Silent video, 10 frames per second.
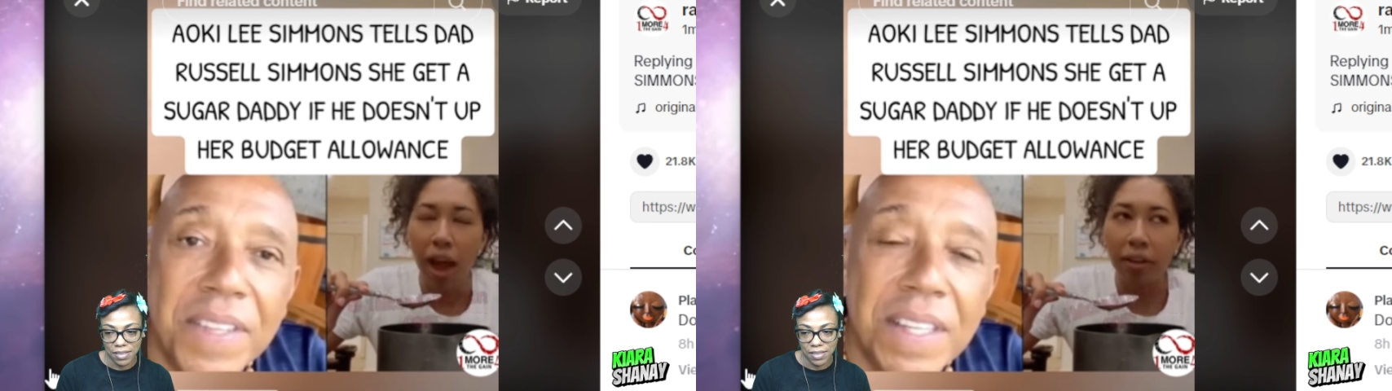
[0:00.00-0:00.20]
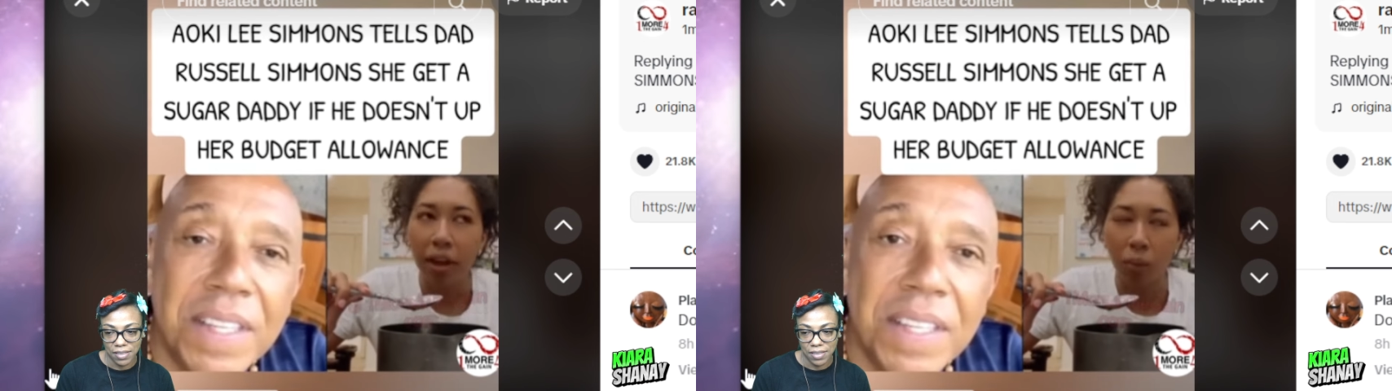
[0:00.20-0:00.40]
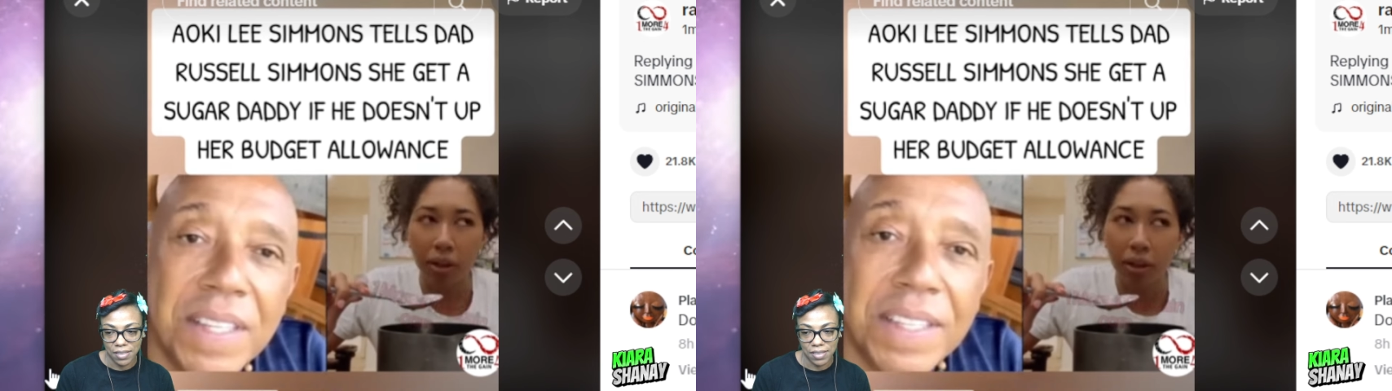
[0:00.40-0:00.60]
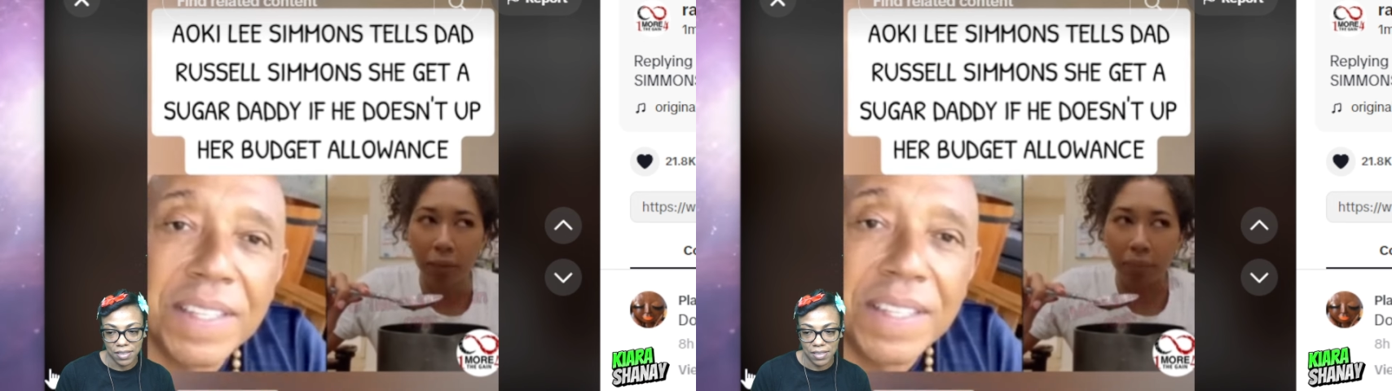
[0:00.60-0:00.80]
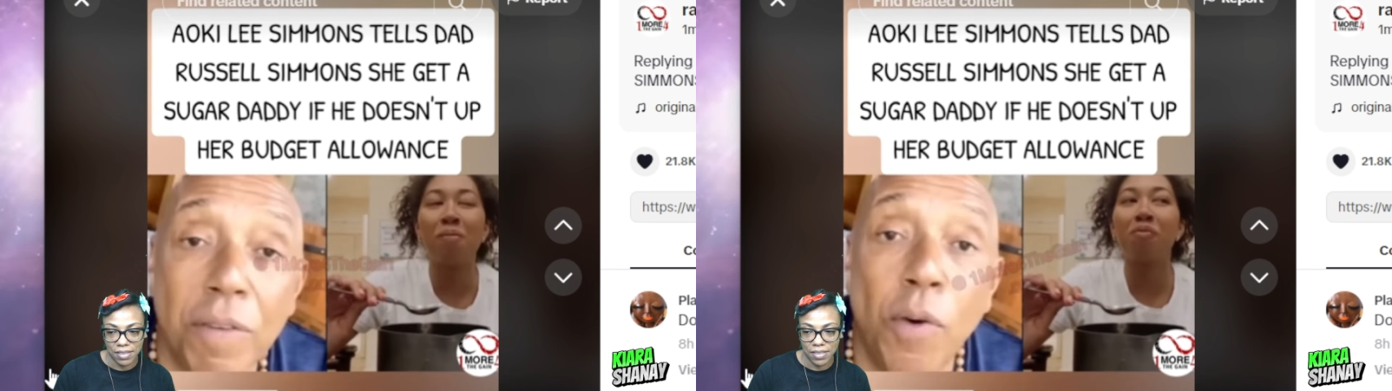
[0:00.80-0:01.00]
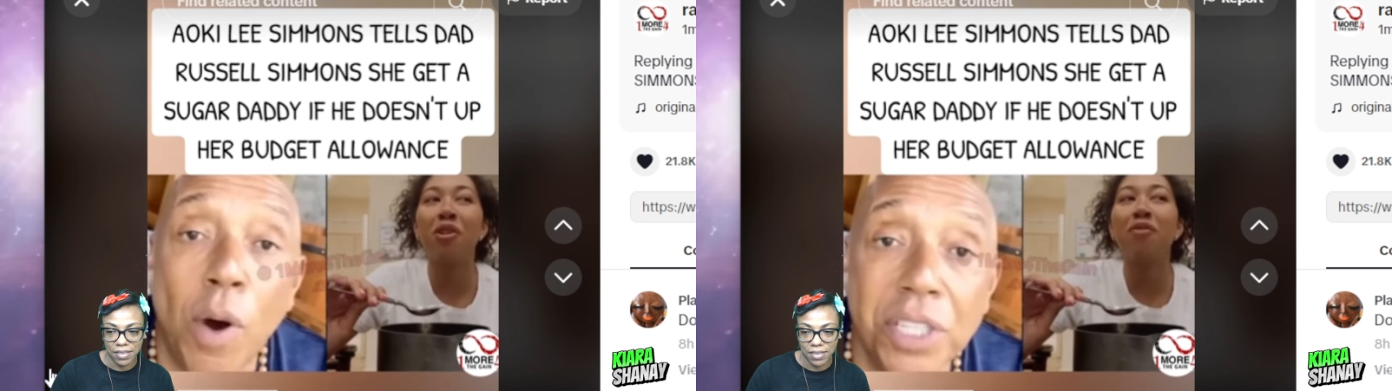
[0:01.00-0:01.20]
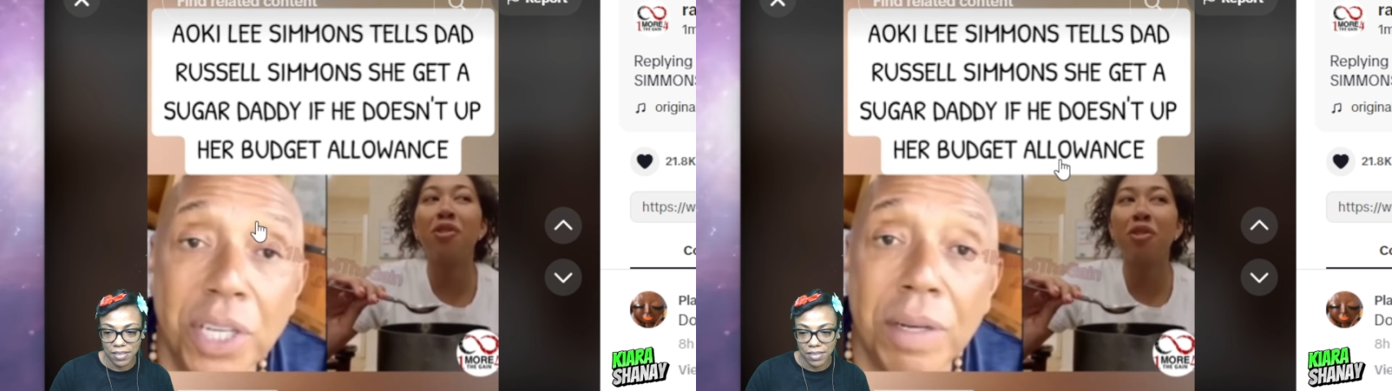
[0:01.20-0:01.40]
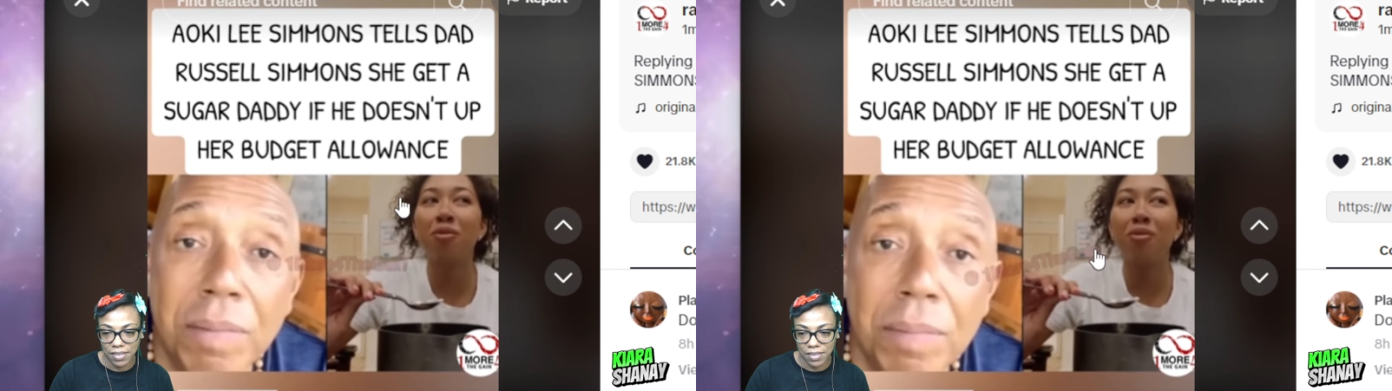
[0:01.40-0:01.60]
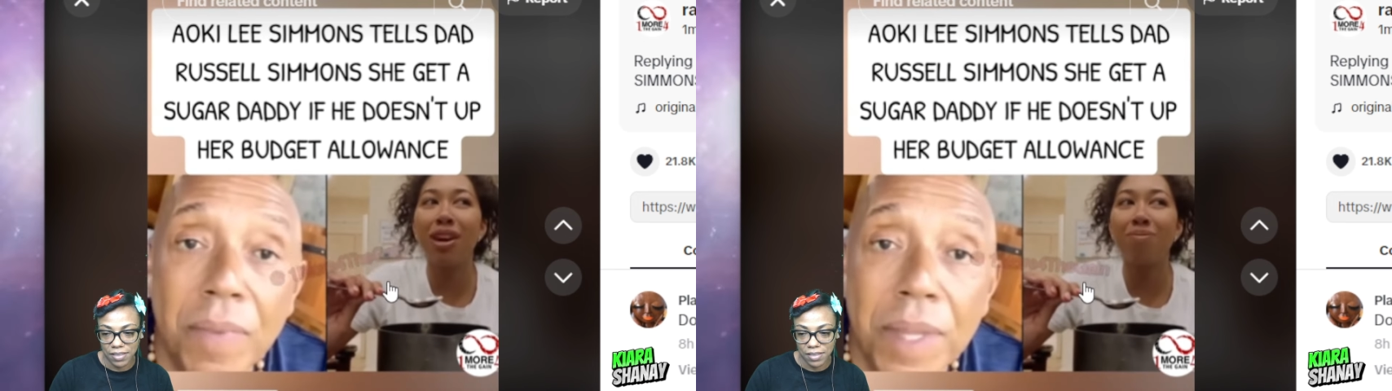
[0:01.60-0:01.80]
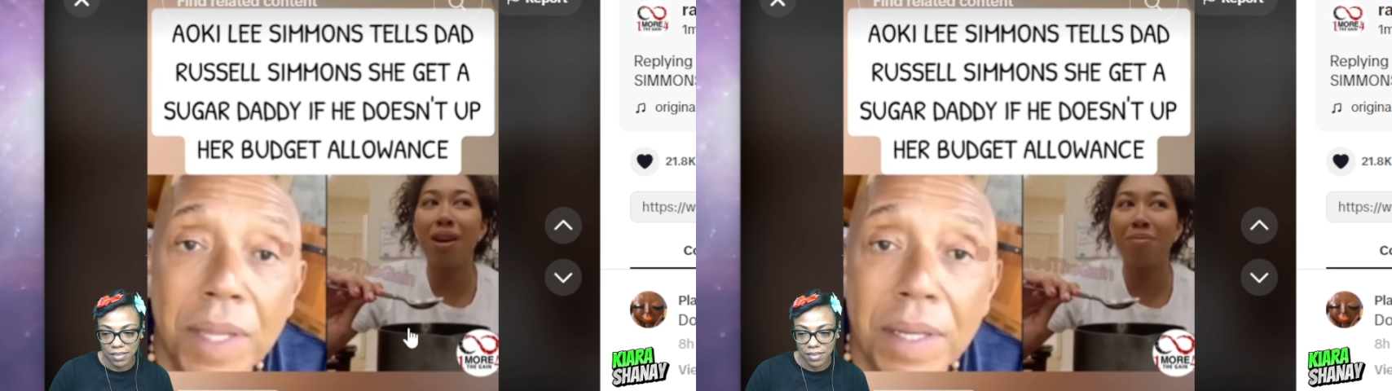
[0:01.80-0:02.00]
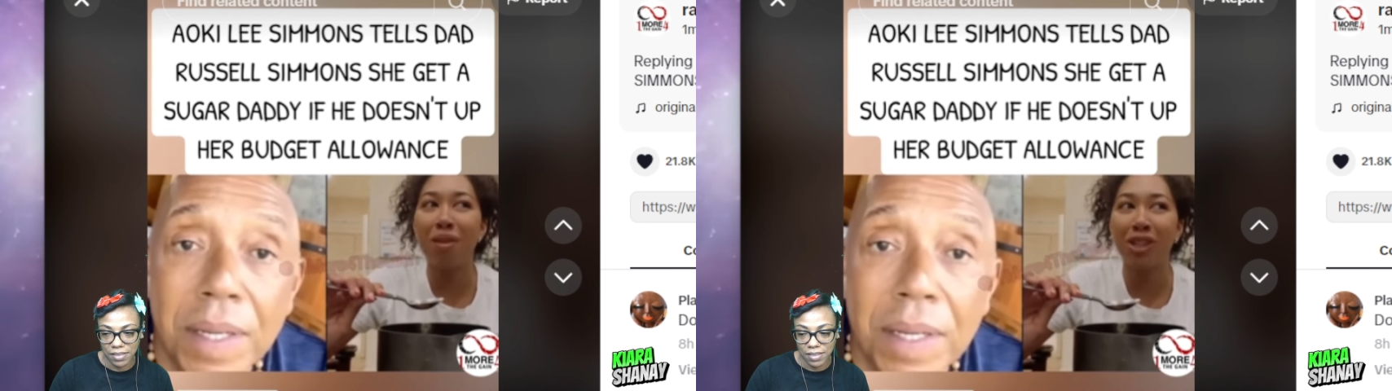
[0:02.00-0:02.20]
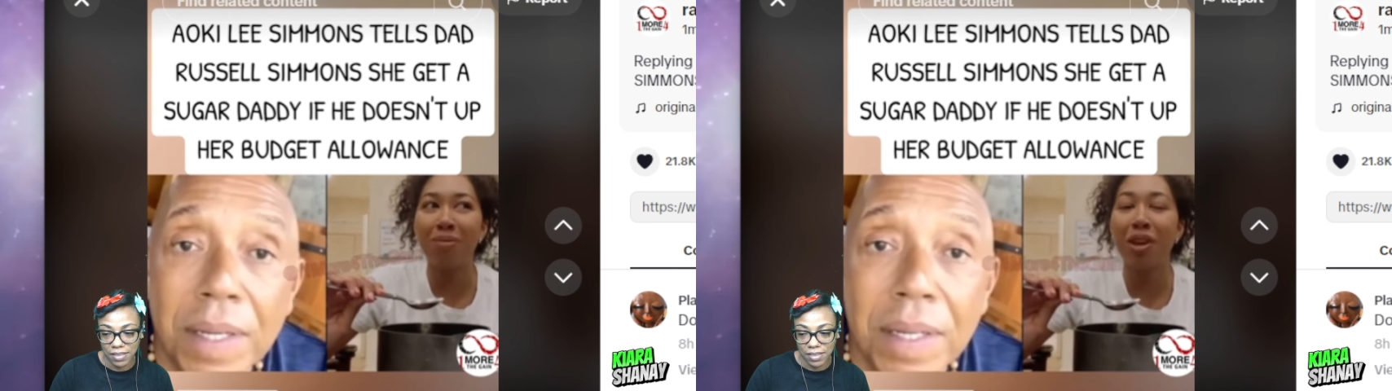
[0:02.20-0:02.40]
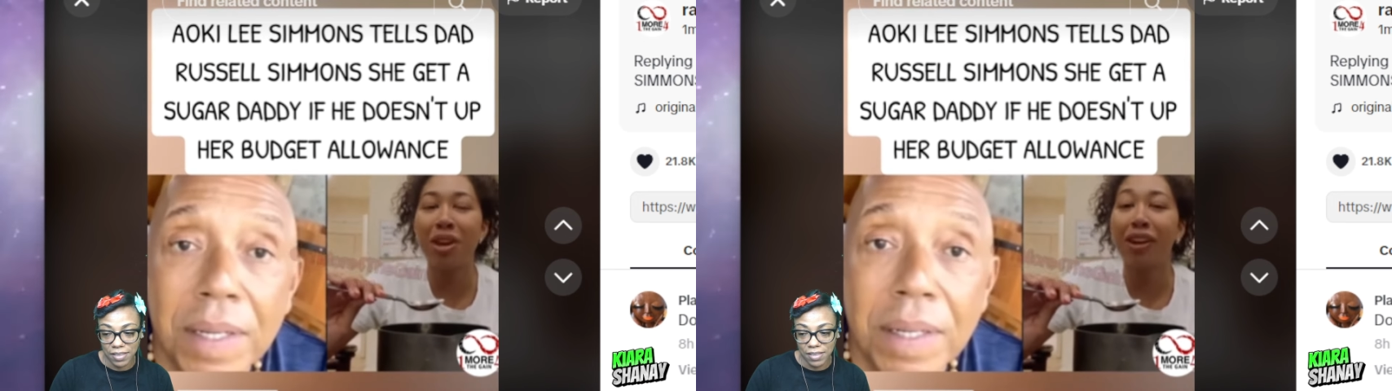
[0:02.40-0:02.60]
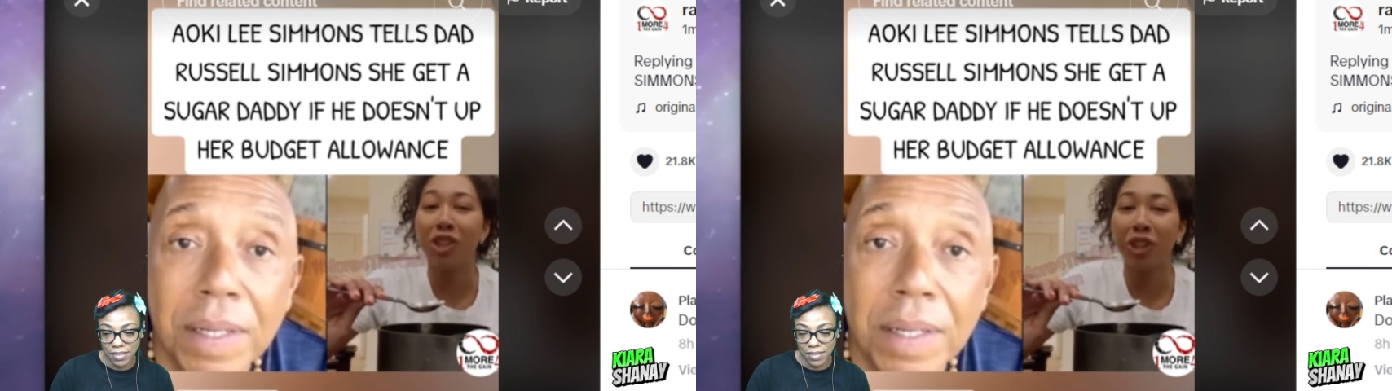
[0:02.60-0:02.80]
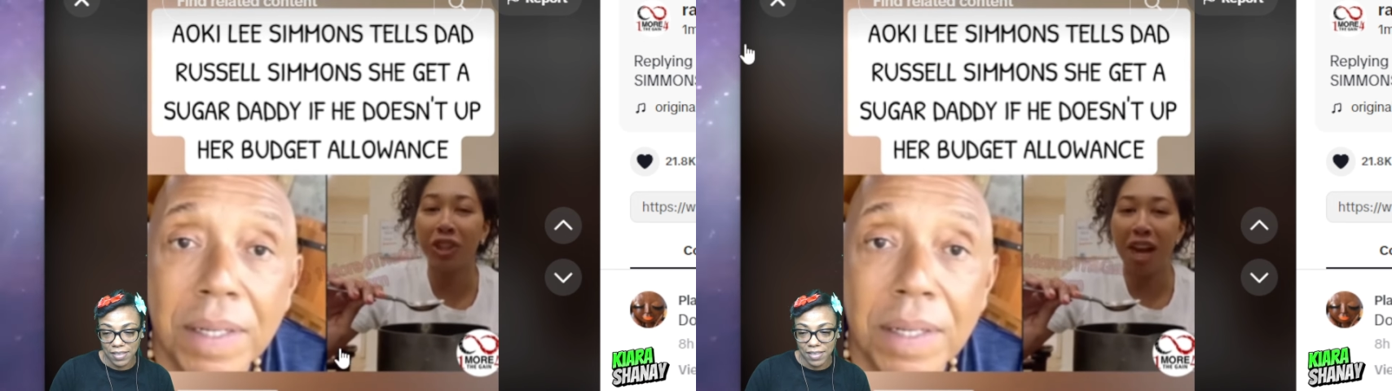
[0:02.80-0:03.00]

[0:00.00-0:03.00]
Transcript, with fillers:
Speaker 1: hiking right now. If you don't raise my budget, I'm gonna get